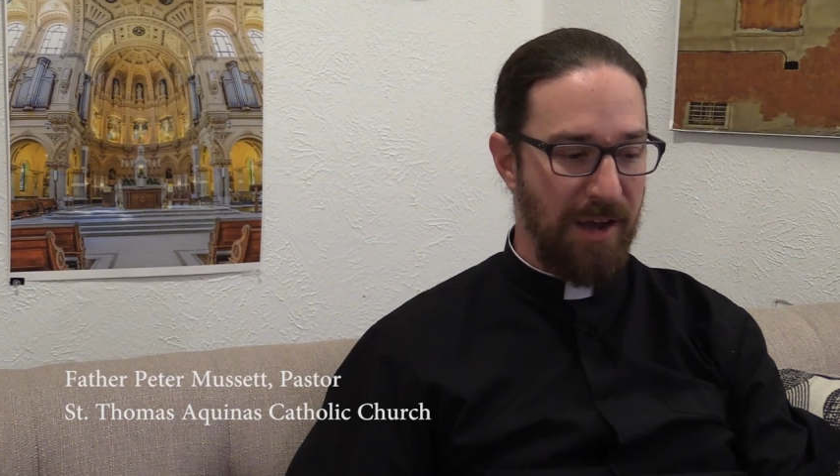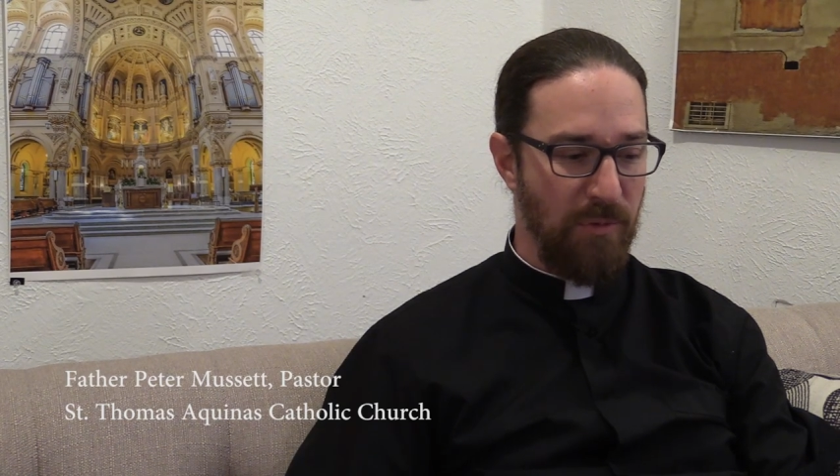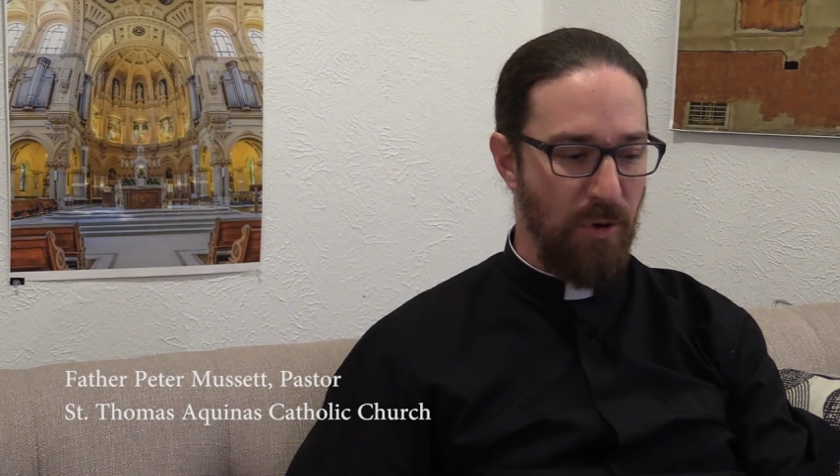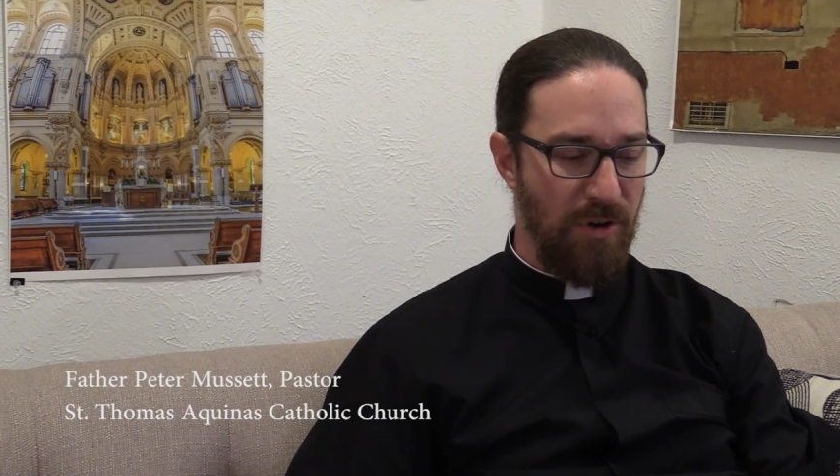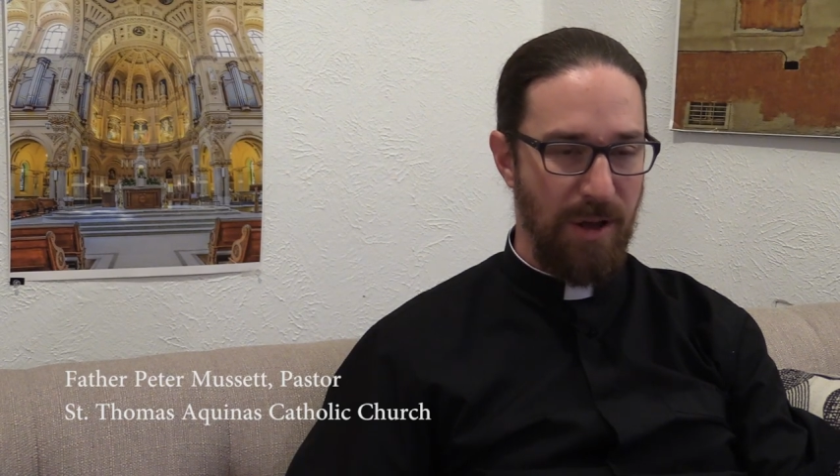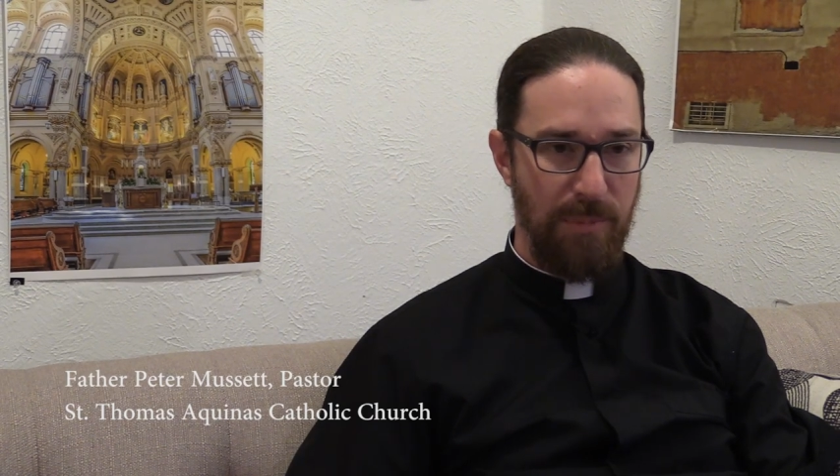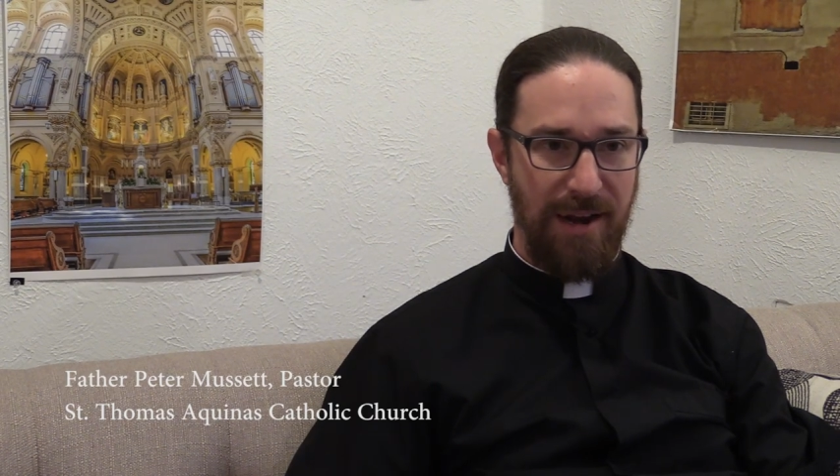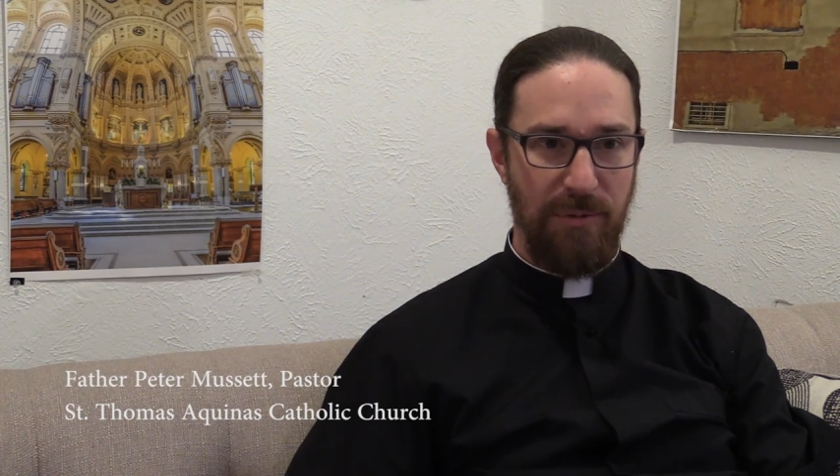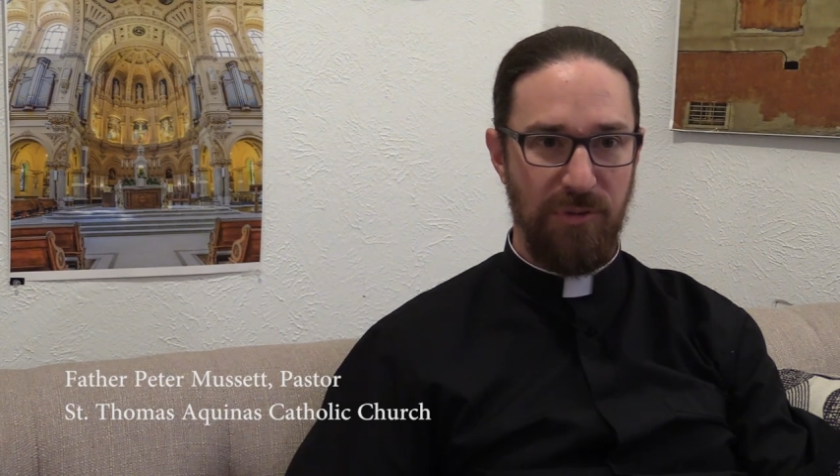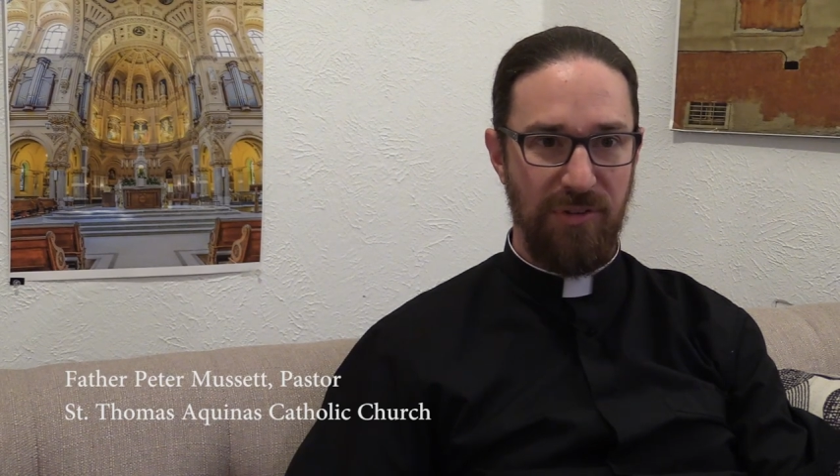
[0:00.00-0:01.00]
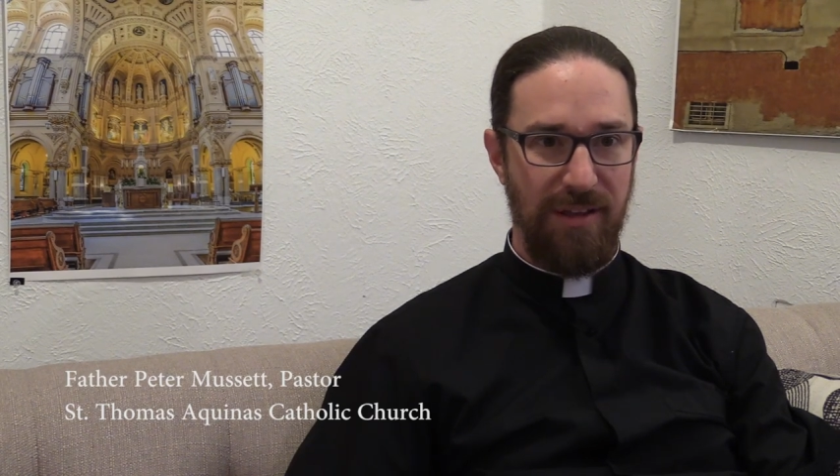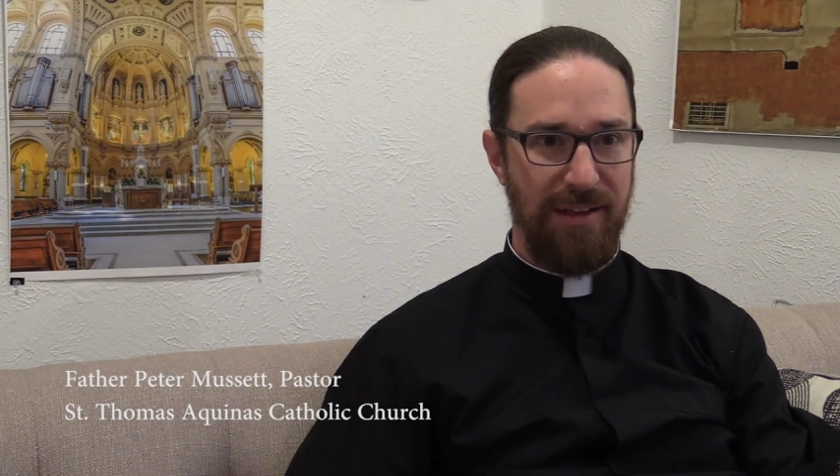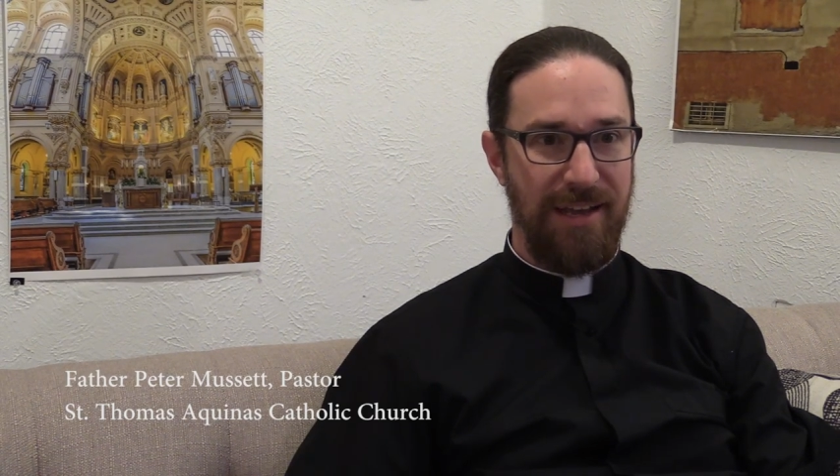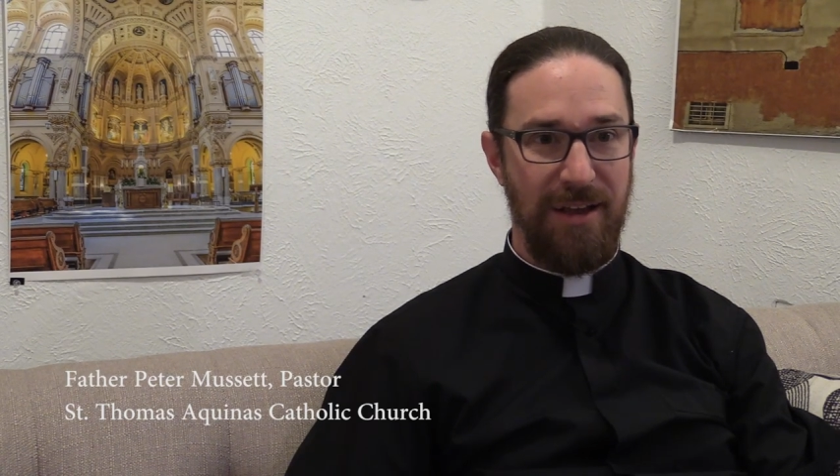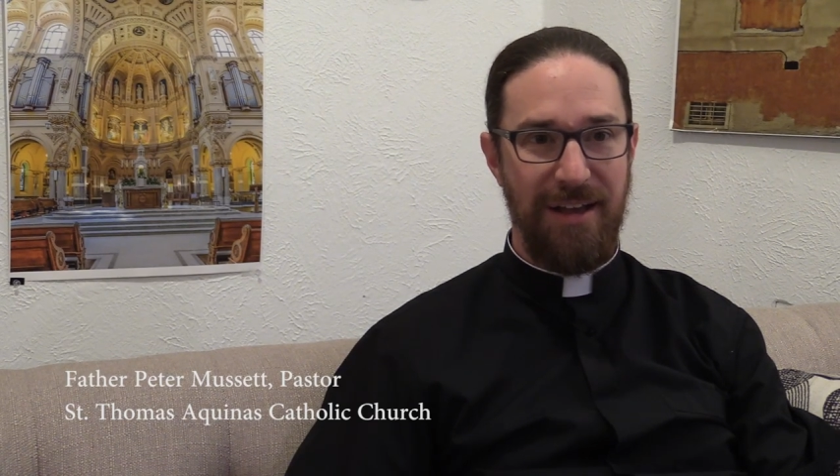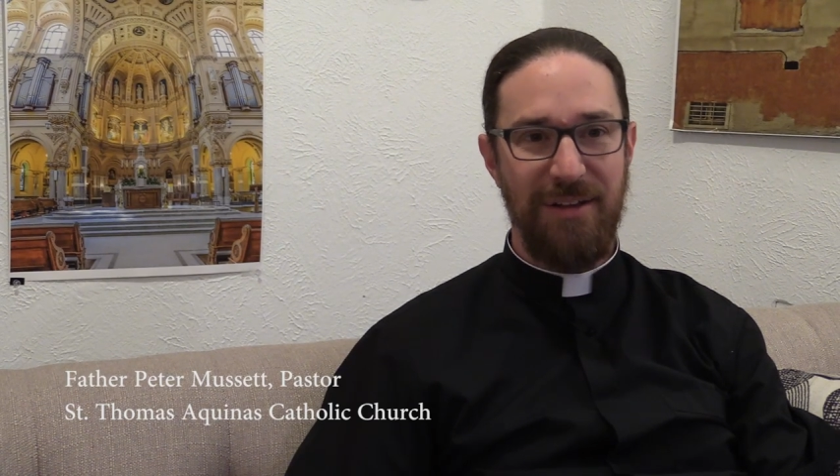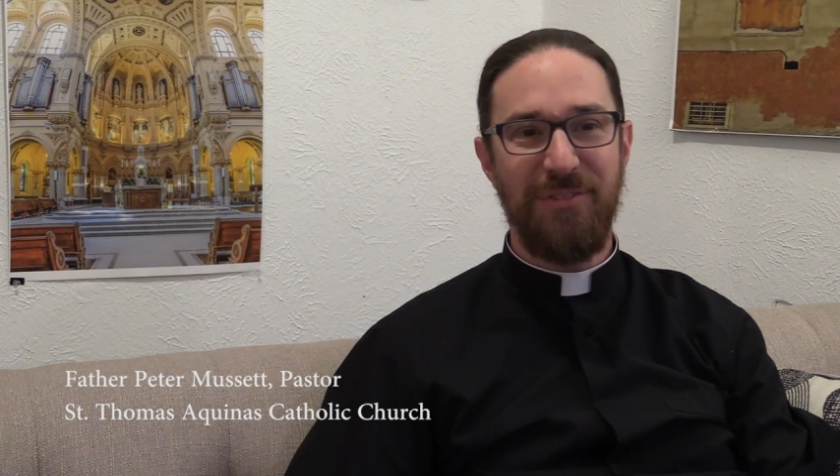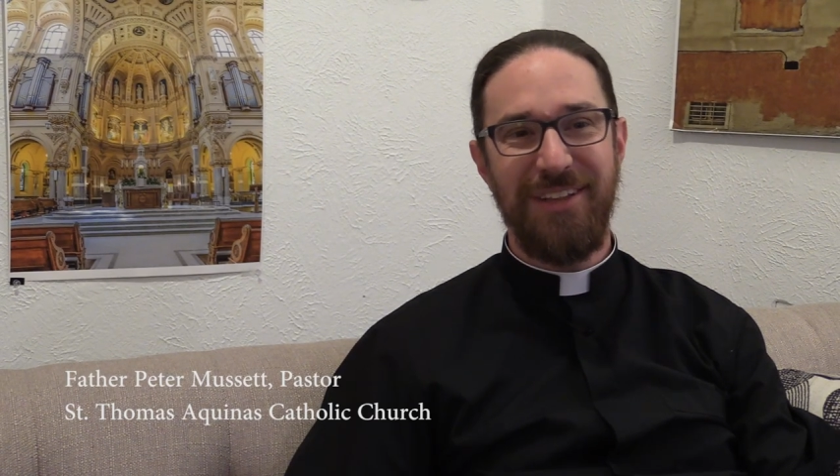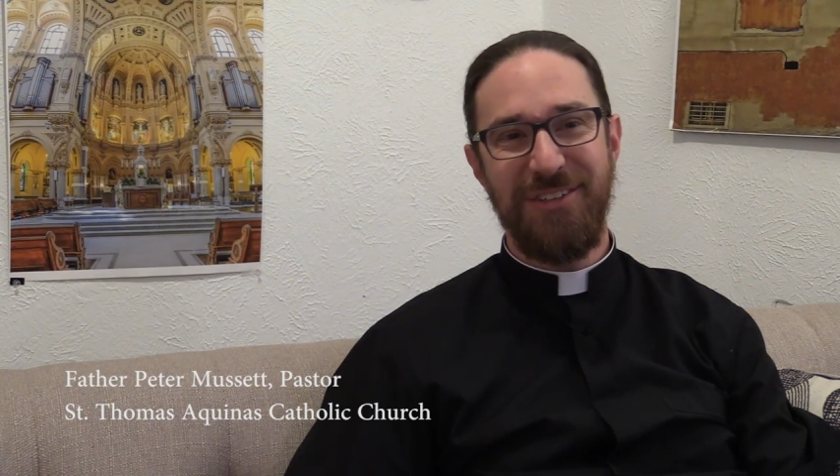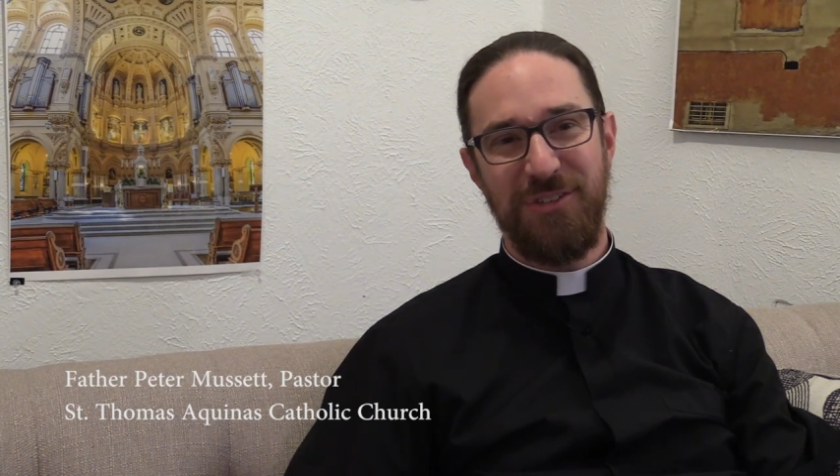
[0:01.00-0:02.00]
I woke up and I was like,
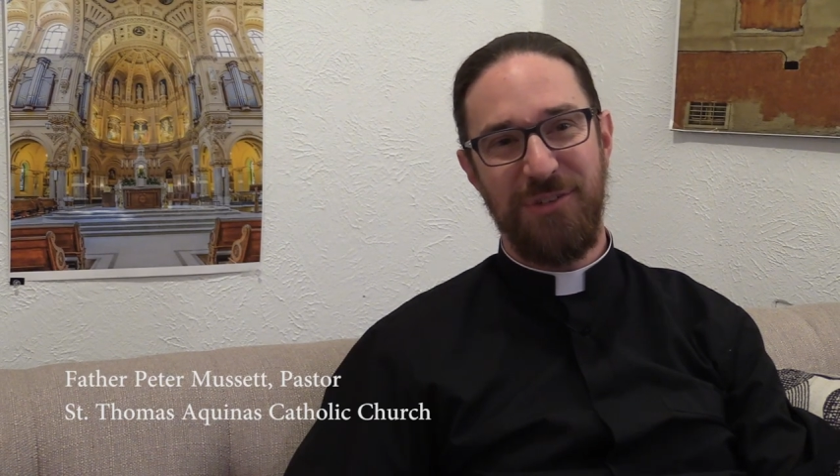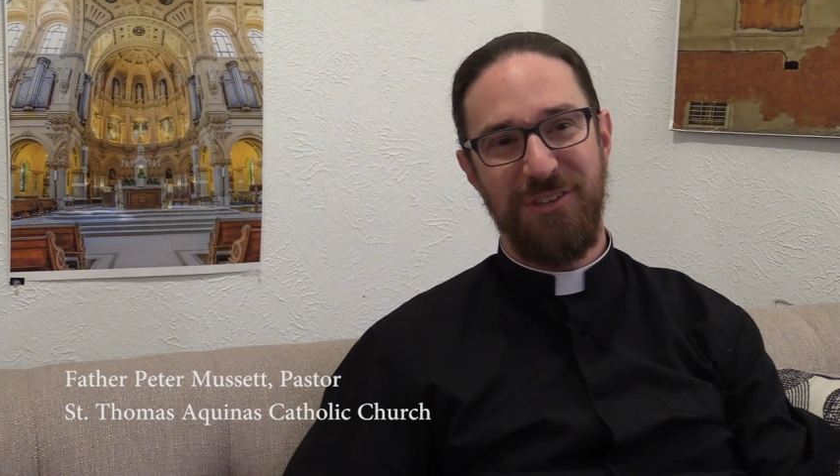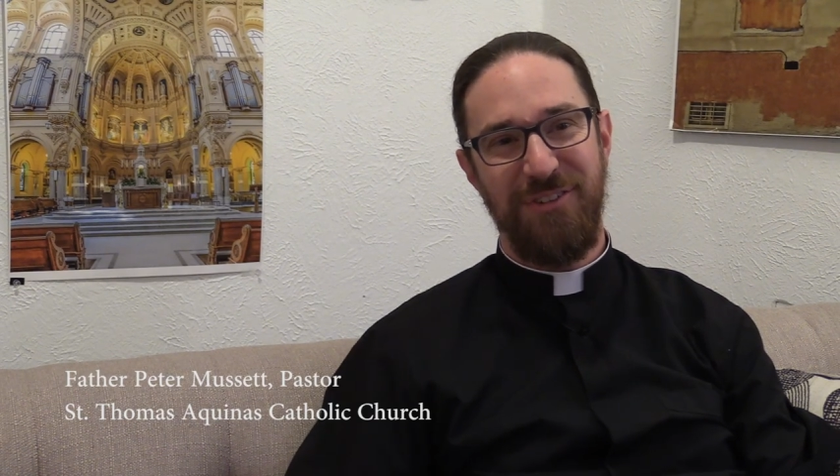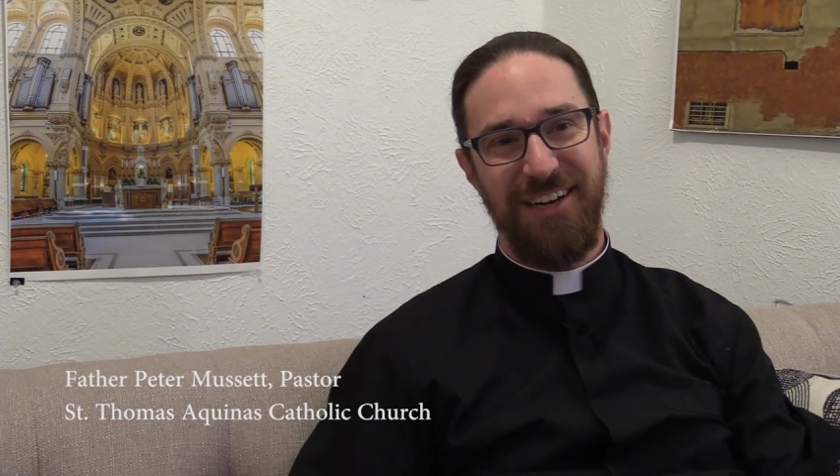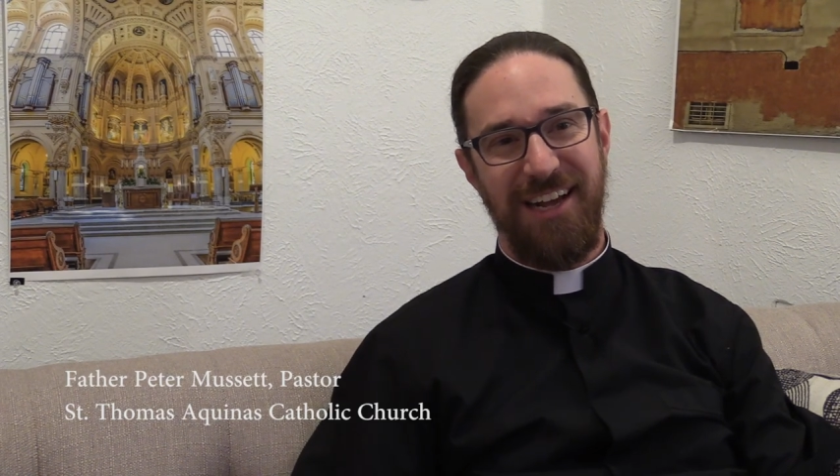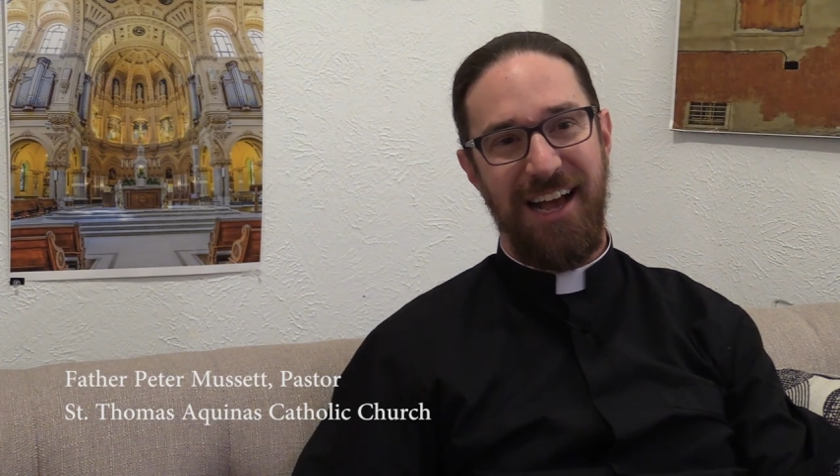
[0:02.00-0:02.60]
this is really funny.